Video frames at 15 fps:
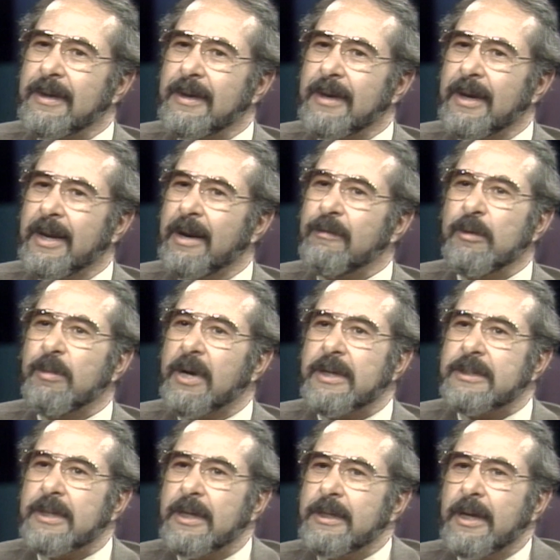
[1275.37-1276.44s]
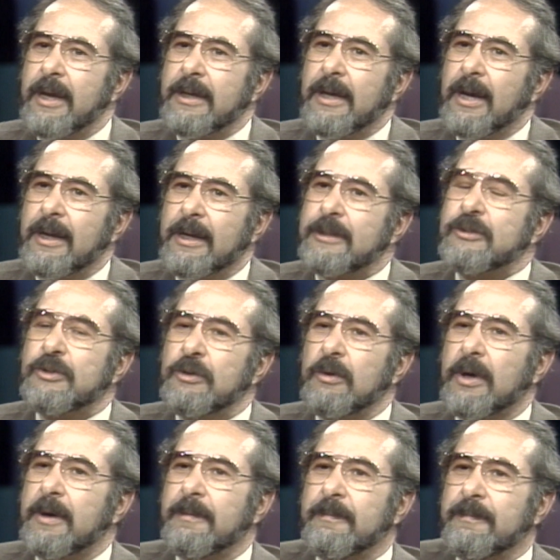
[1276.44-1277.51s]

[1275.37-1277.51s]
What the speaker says: And everybody said, yeah, let's do it.